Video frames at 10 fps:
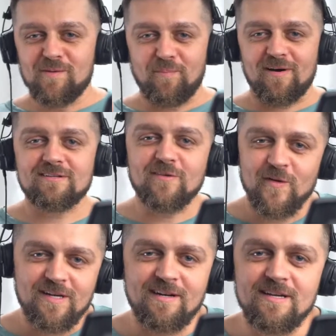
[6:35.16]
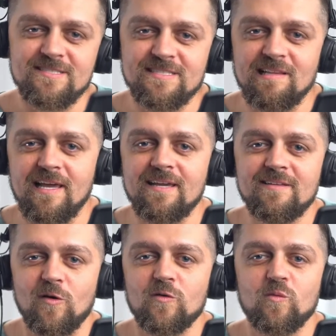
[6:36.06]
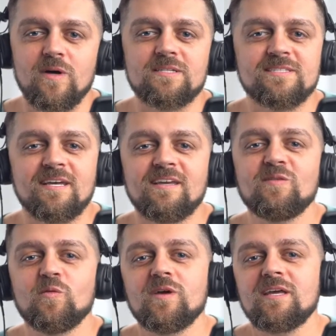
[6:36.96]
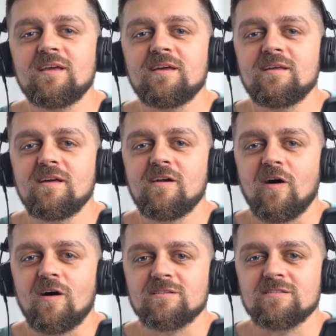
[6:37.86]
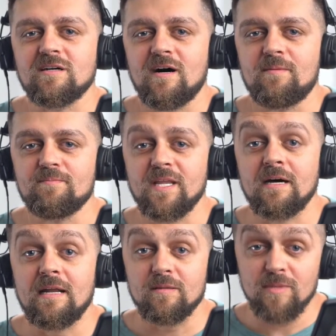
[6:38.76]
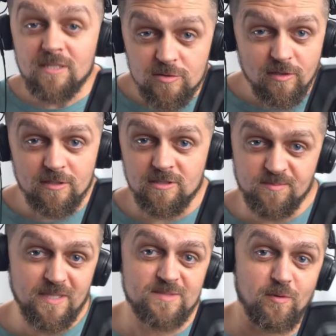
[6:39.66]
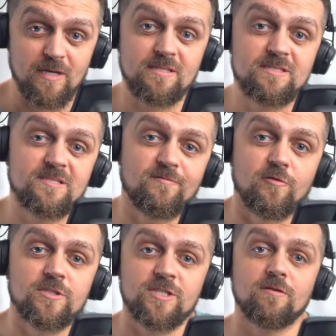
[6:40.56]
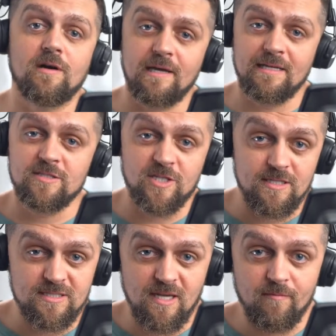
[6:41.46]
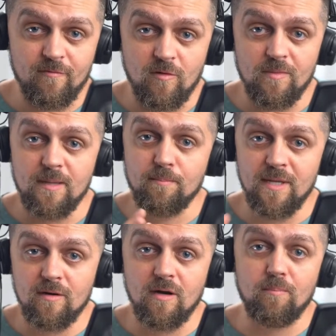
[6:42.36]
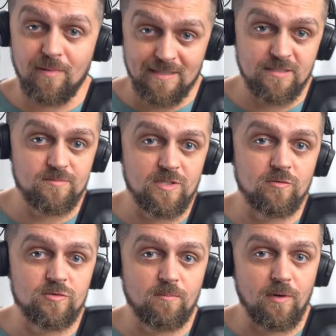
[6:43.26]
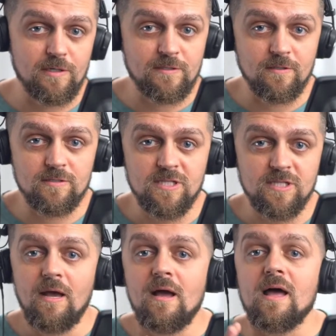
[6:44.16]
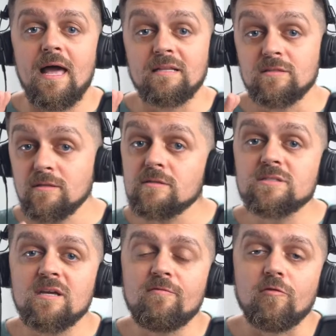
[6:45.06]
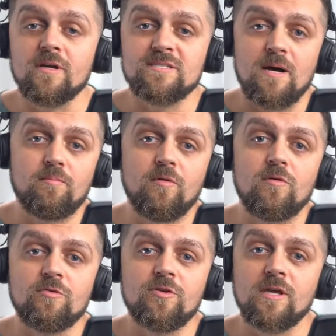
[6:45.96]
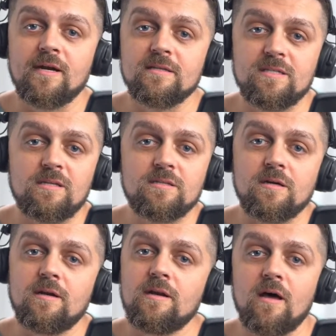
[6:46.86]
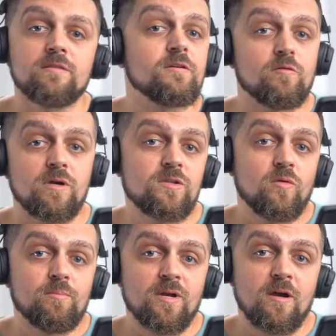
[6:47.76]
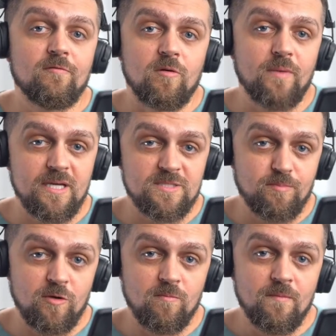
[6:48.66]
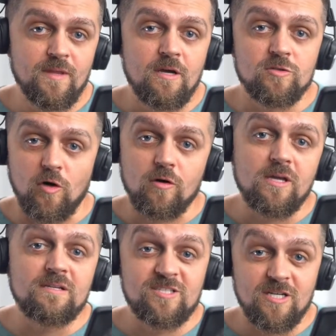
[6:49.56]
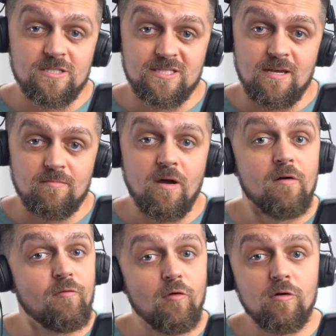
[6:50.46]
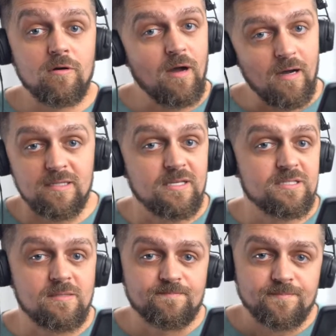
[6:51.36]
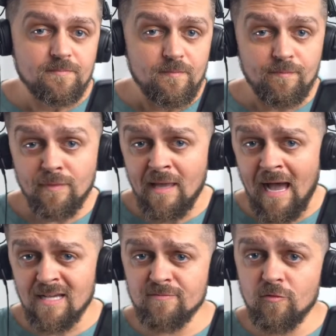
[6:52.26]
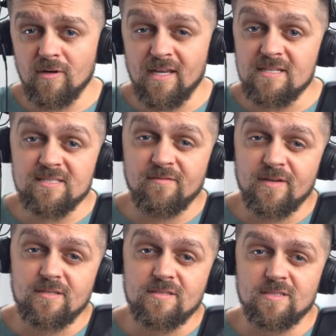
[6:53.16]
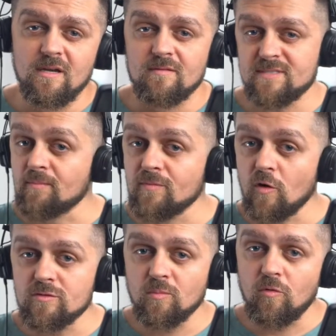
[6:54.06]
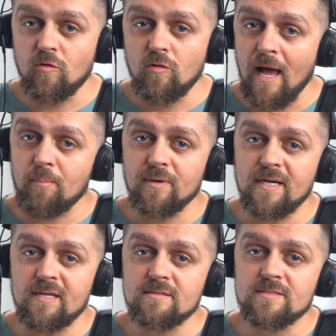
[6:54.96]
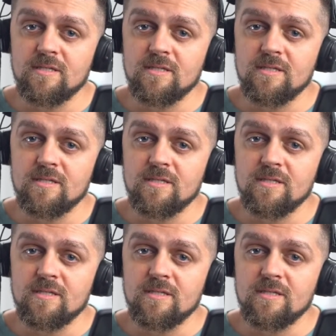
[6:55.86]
partner organized lane on Wednesday, we got an administrator's best practices for Jira and JSM from Empira, Platinum Solution Partners. And Thursday, for example, you can attend another great webinar from Expium talking JSM for ITSM. As for ACE events, some notable happenings.